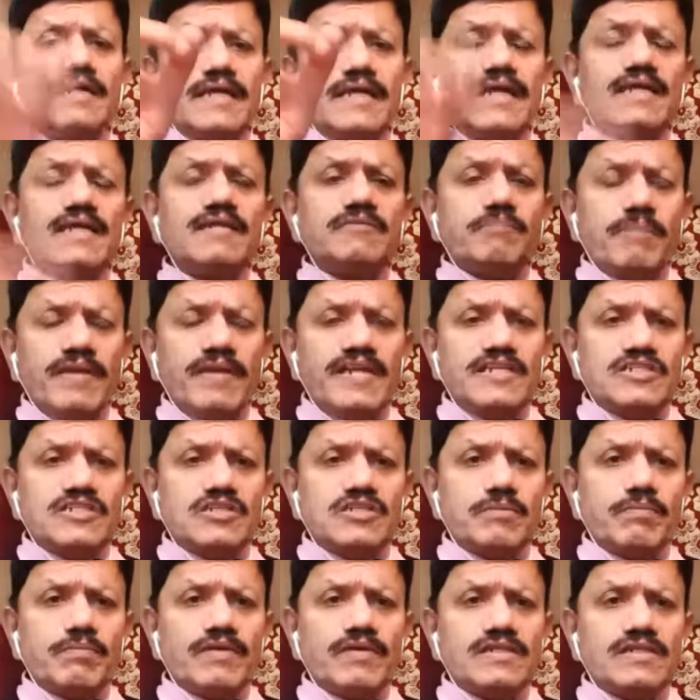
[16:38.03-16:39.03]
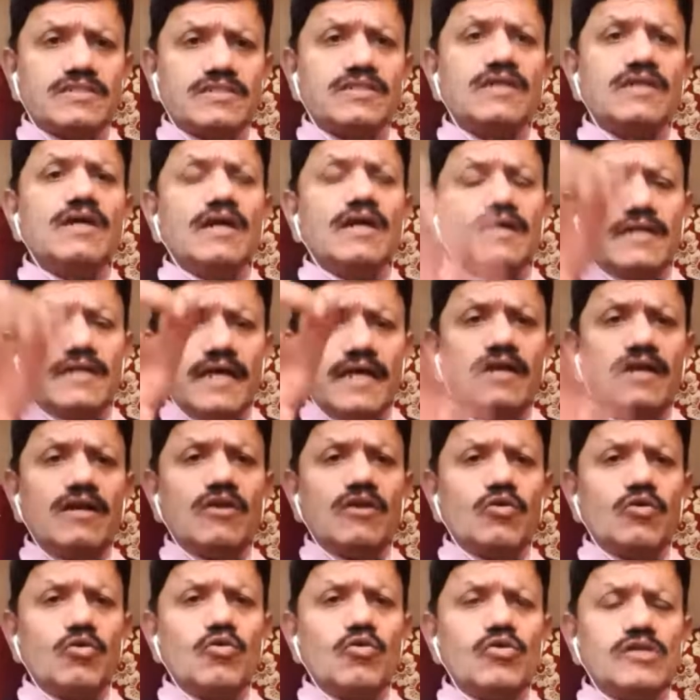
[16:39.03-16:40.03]
10 principles,
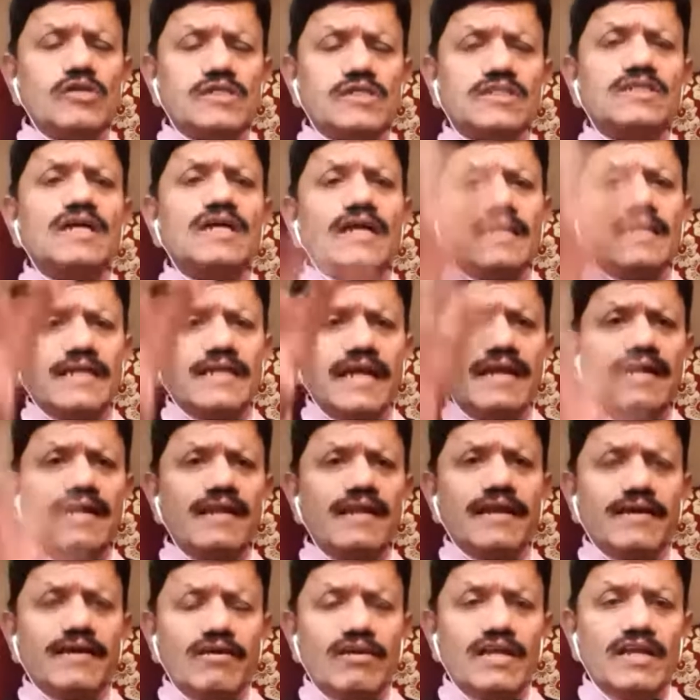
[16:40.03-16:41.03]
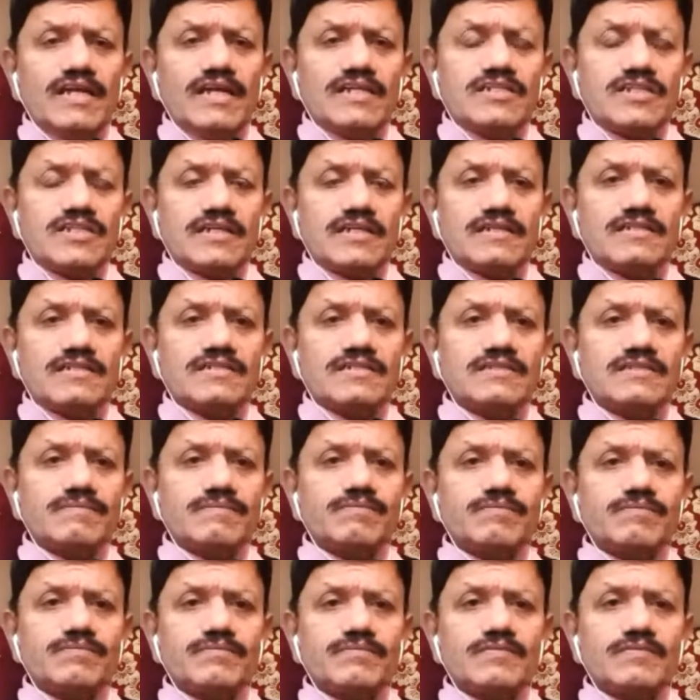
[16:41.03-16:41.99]
10 rules, 10 regulations?